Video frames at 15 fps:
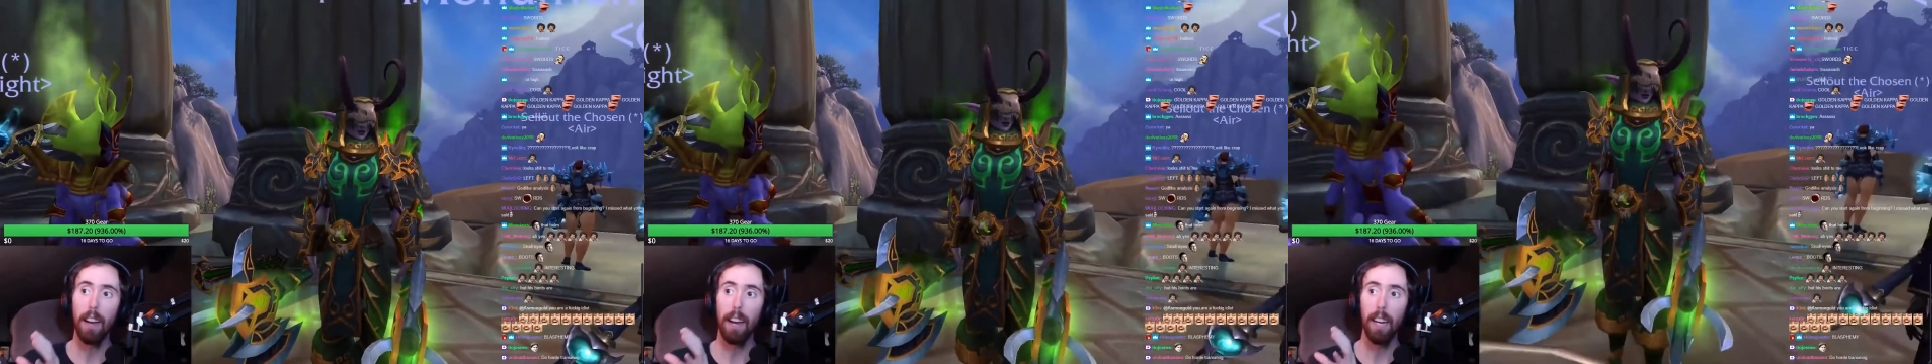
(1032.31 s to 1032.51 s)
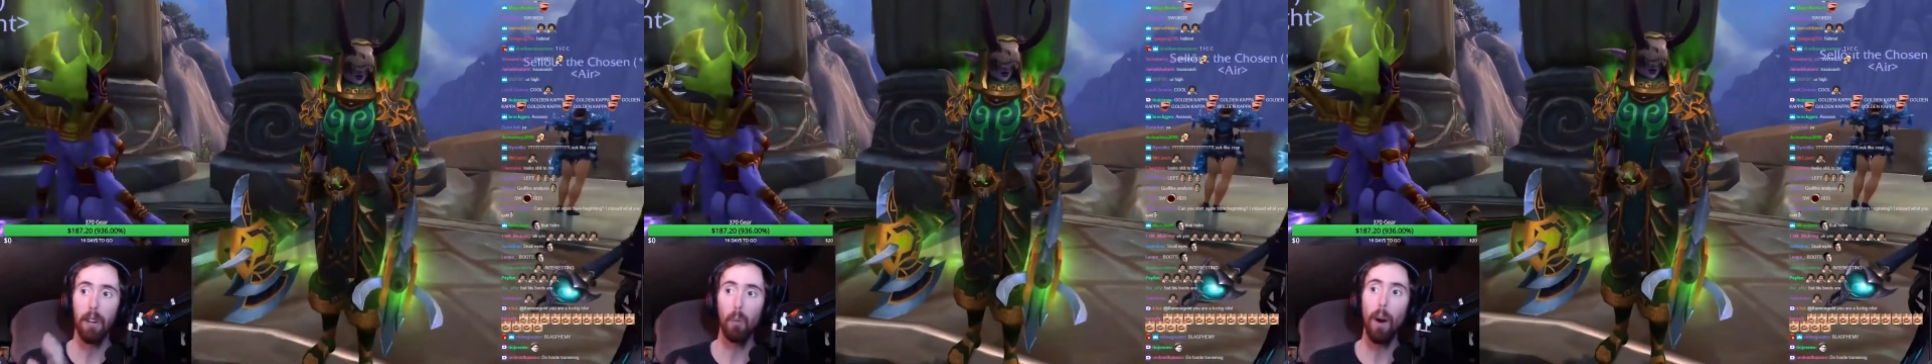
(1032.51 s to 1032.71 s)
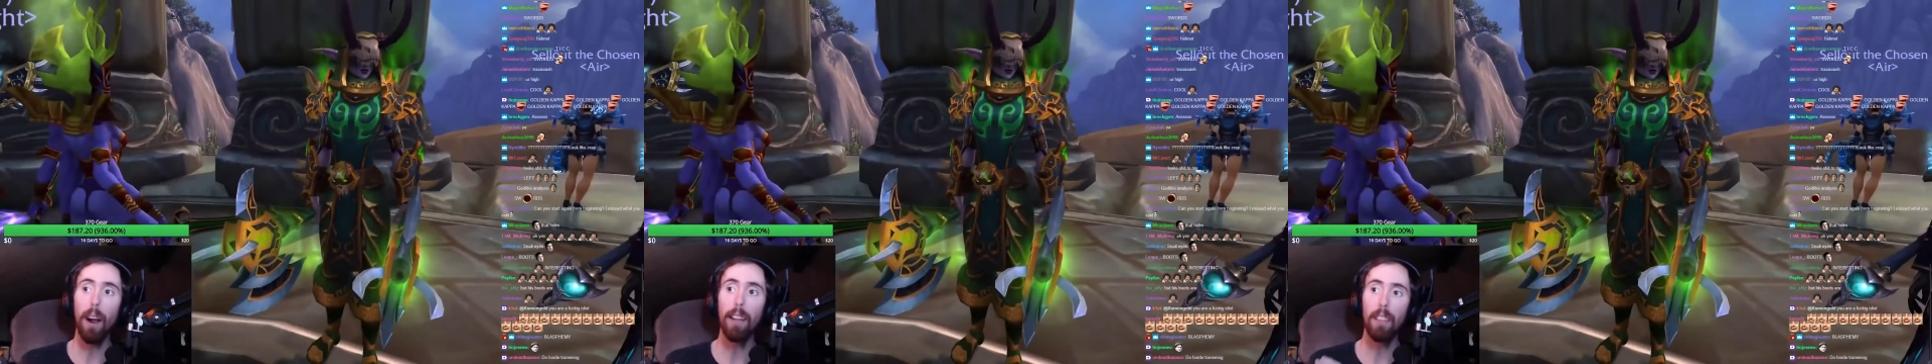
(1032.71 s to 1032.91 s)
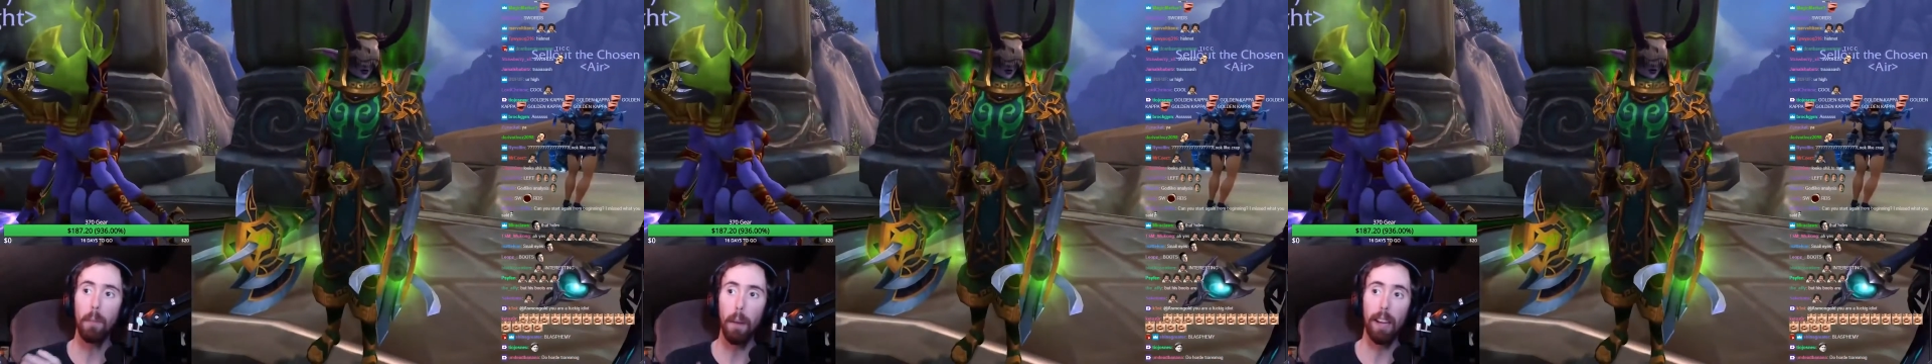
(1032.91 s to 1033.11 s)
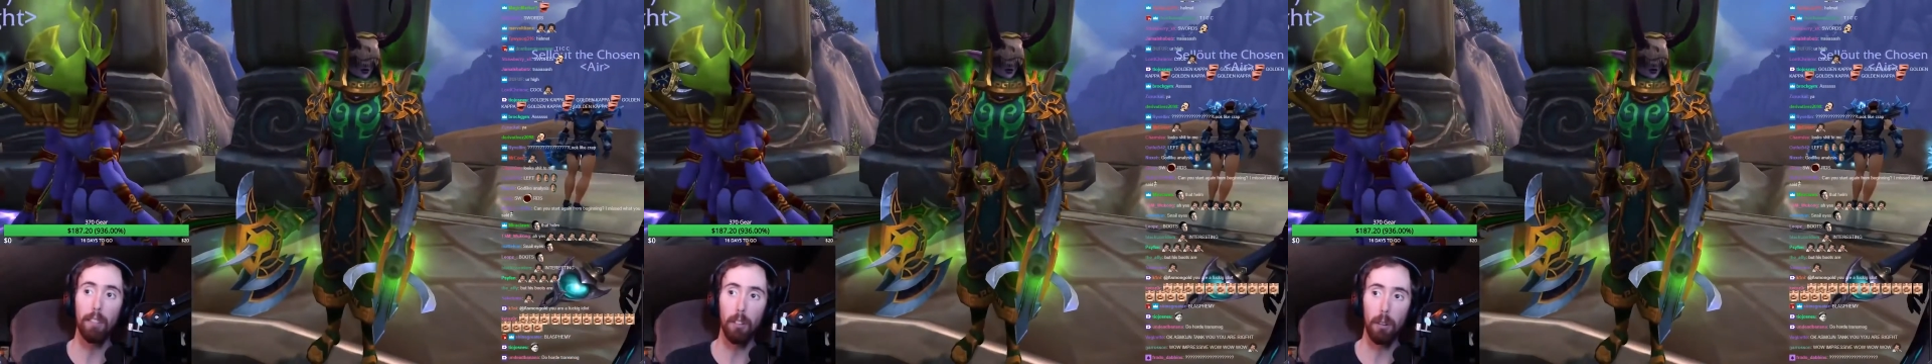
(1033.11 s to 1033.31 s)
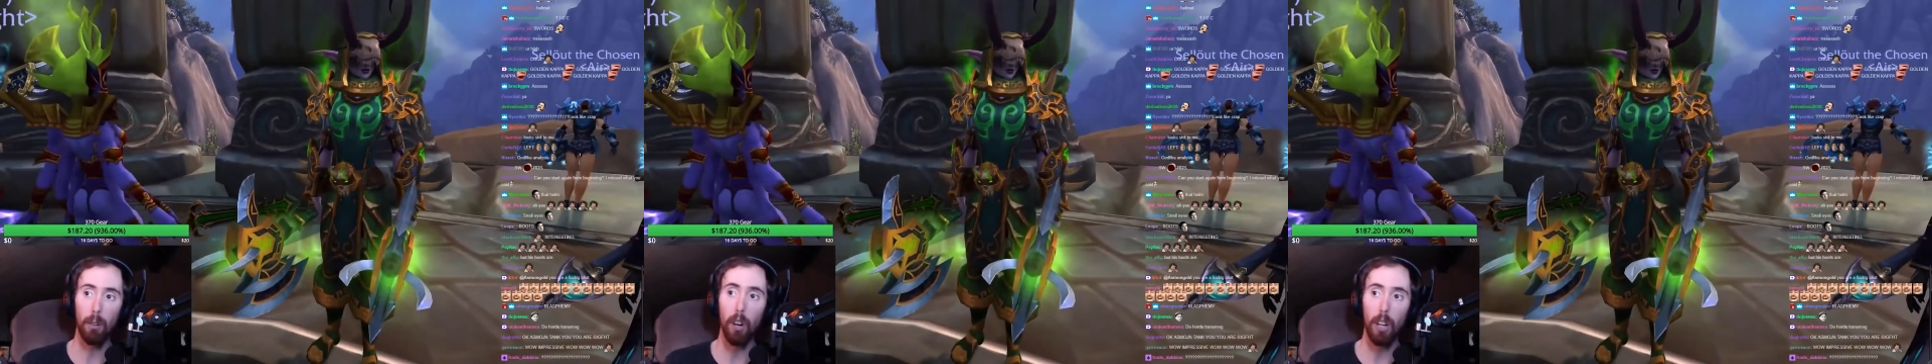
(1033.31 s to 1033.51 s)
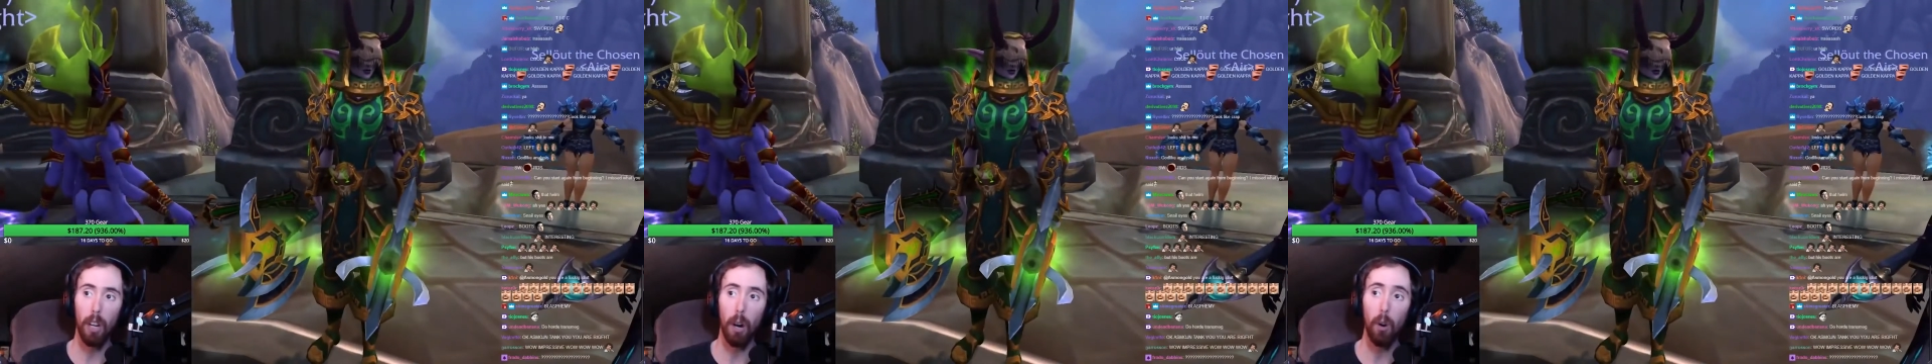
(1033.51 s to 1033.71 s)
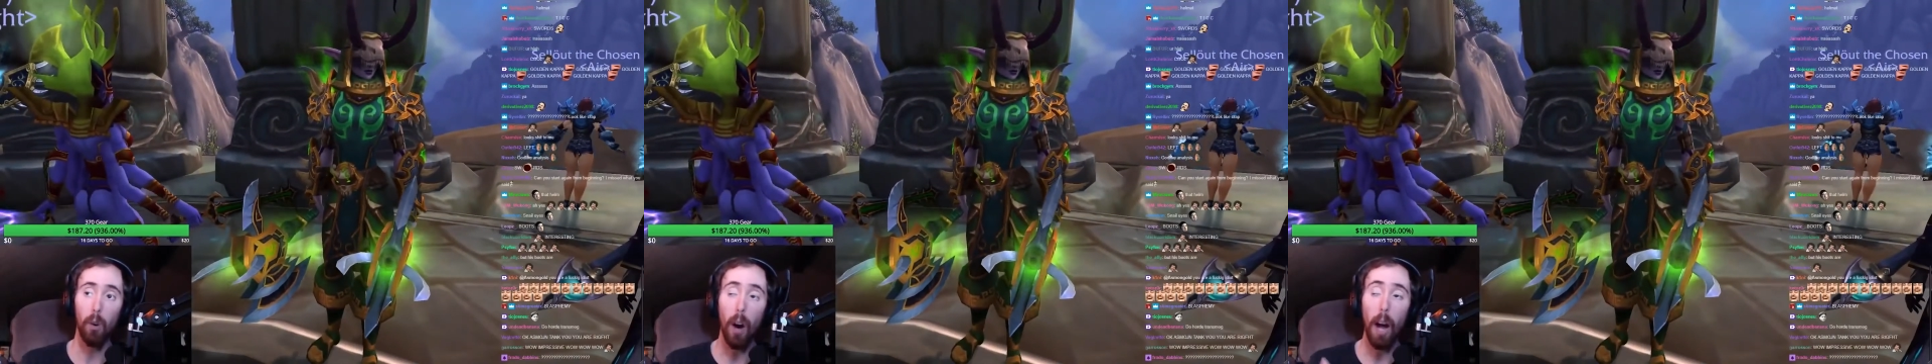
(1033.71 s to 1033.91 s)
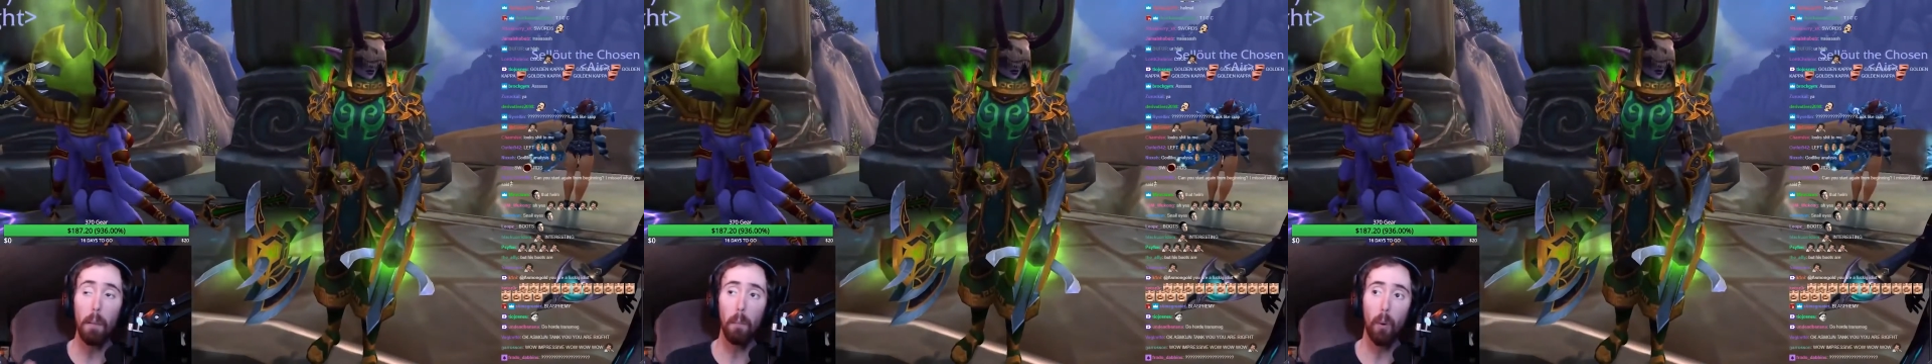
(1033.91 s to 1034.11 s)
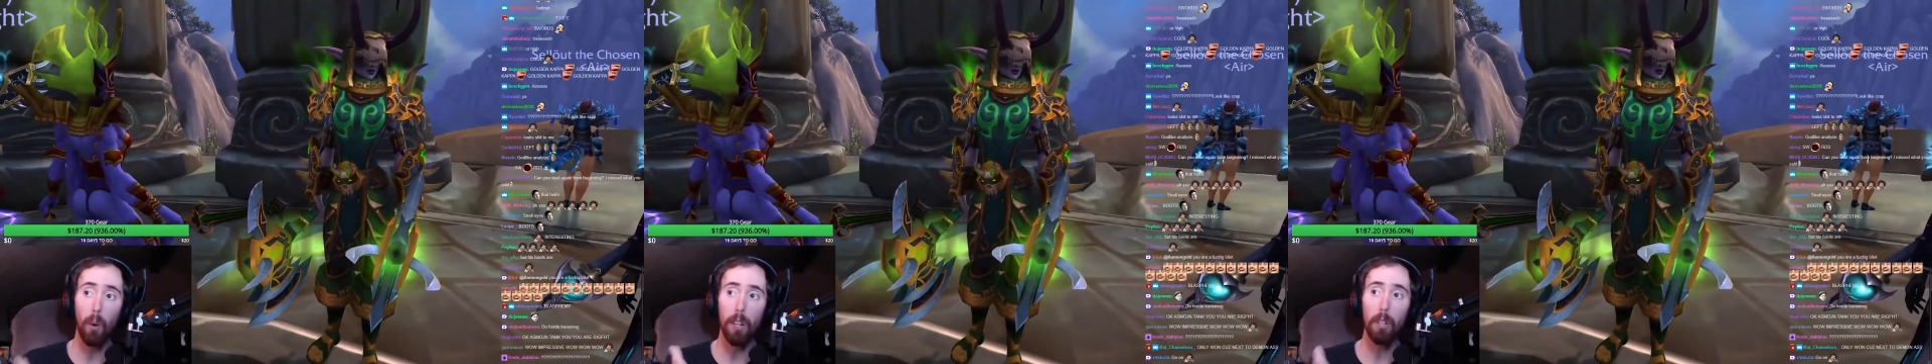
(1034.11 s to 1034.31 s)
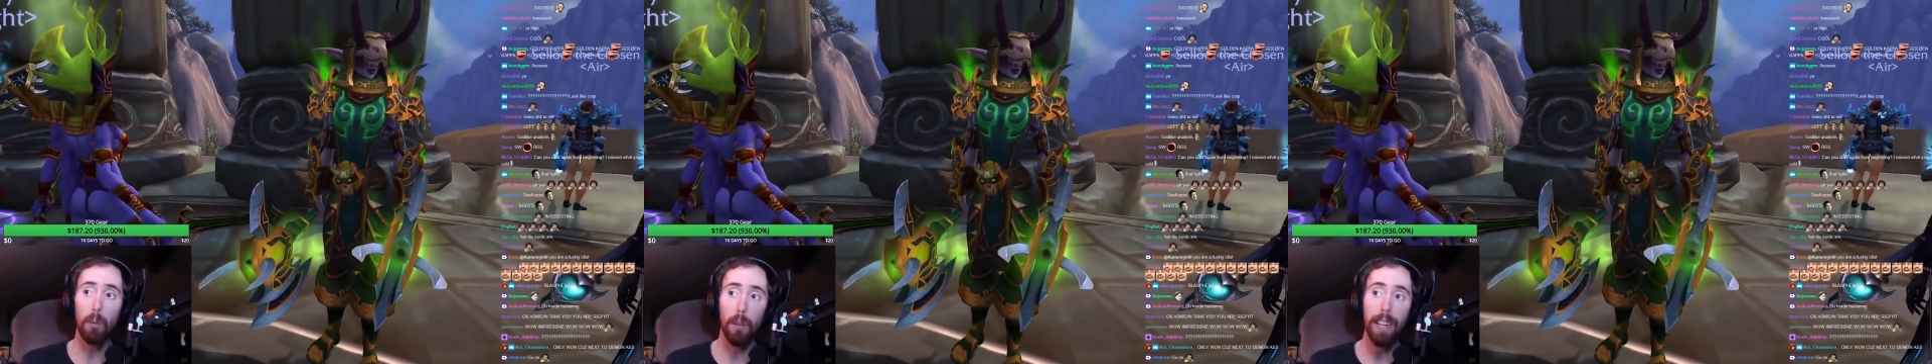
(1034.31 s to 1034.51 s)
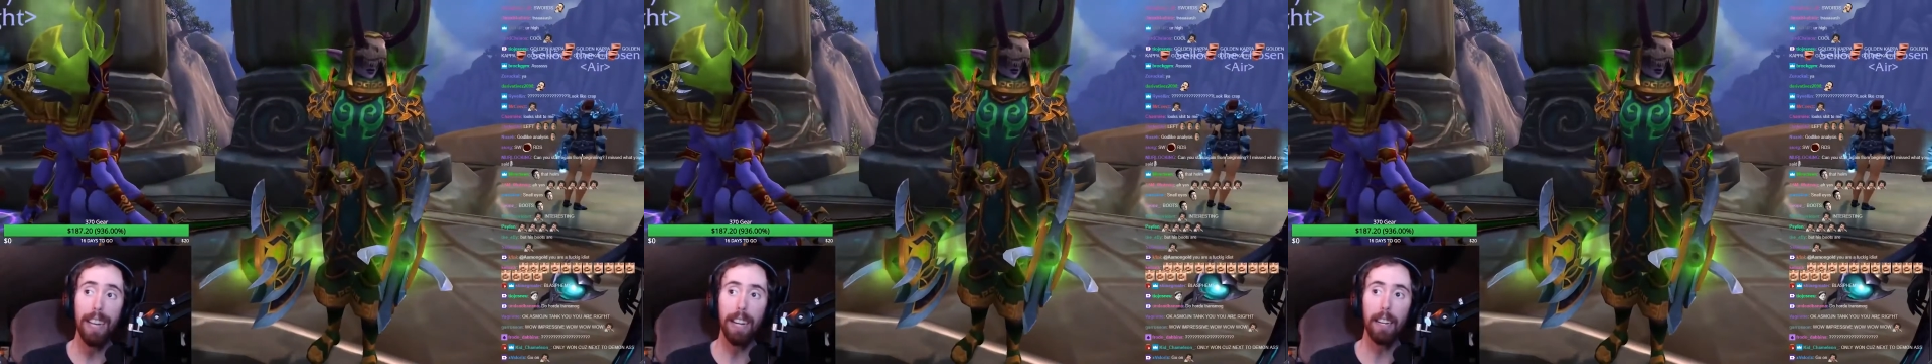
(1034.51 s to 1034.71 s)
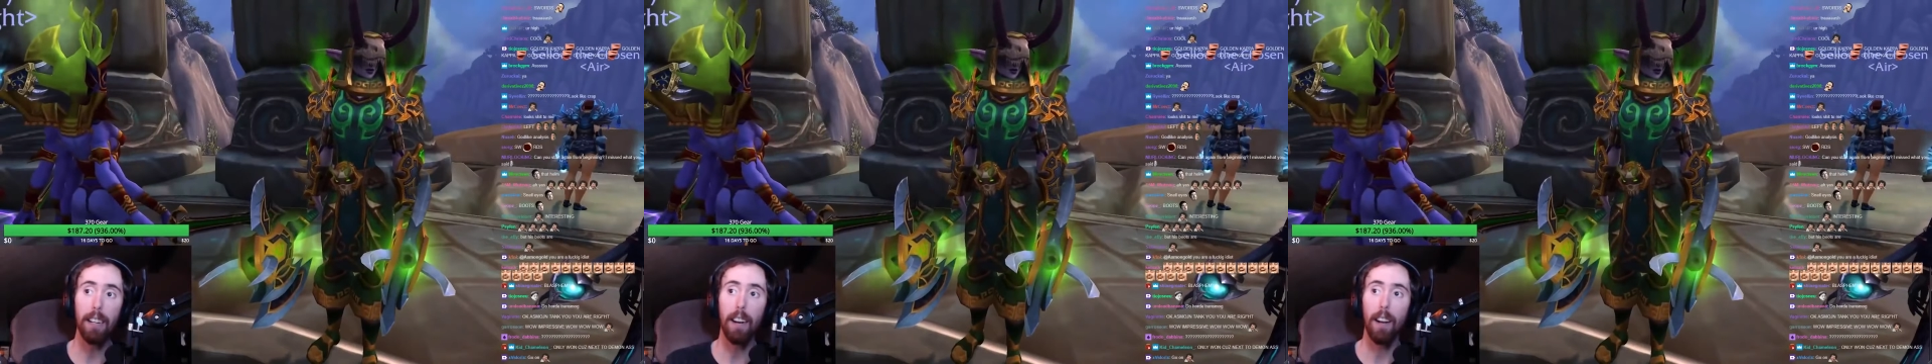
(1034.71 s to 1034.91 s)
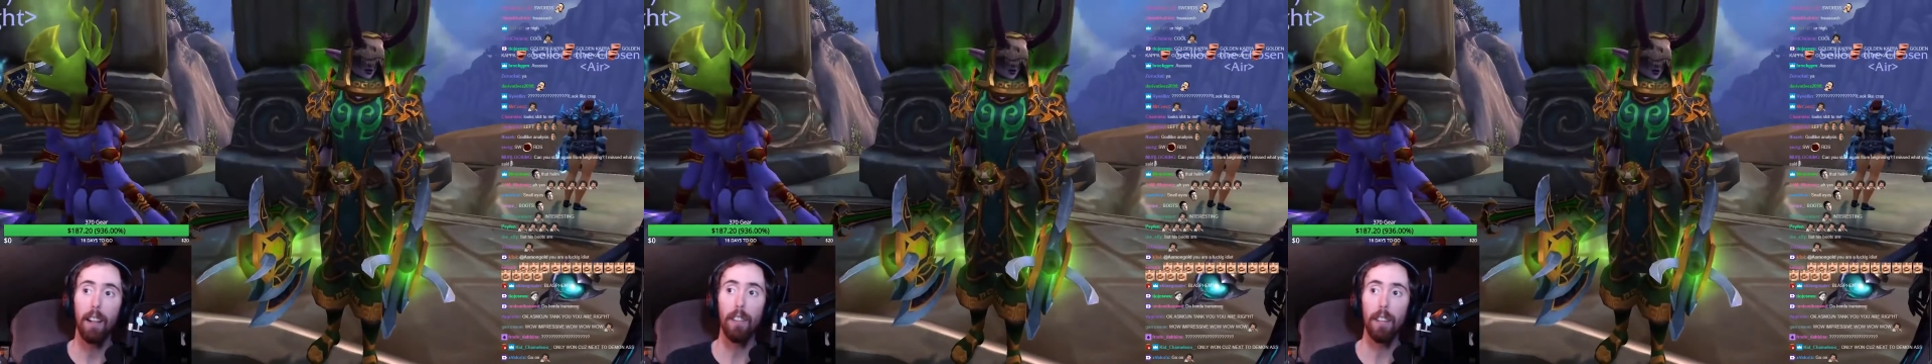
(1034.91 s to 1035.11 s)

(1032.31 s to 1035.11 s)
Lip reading: in a way that makes it look a lot more unique than